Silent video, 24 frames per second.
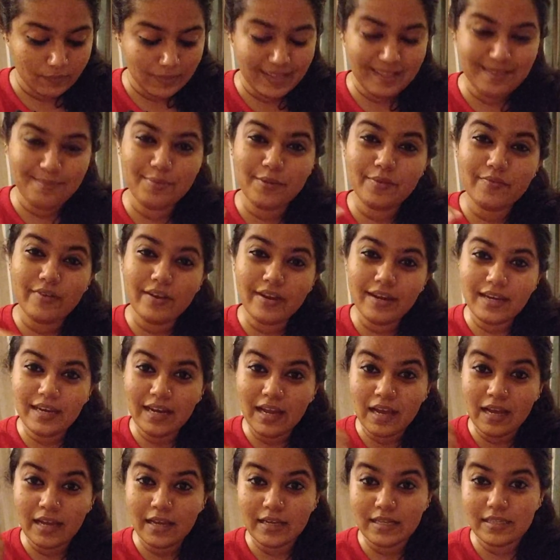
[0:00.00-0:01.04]
it'll be very
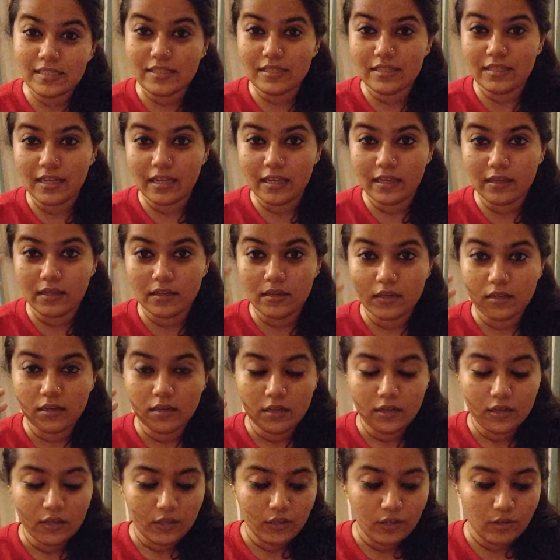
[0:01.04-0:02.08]
nice, and like
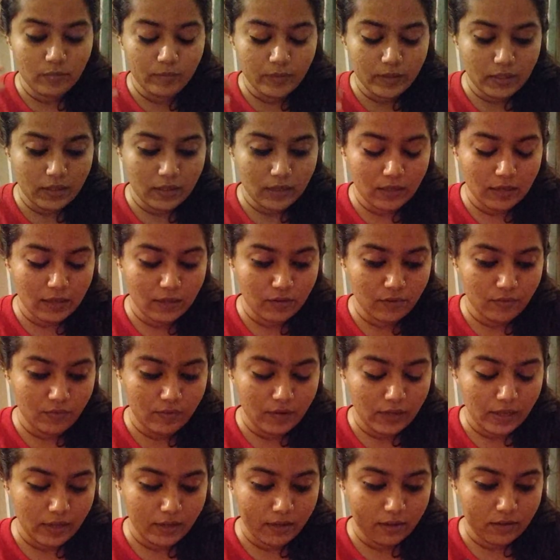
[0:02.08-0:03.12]
you'll be thinking of
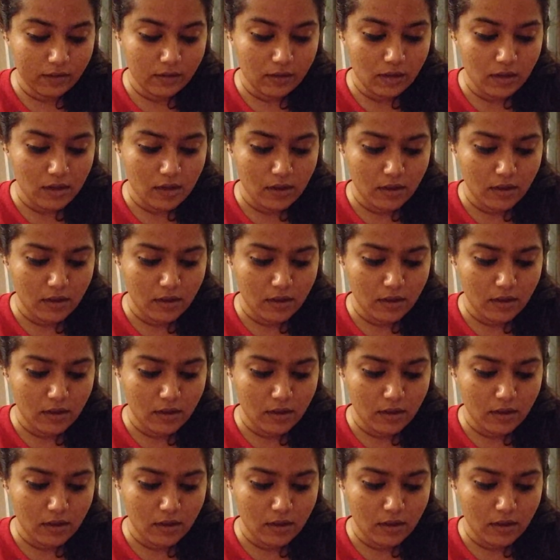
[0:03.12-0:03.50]
like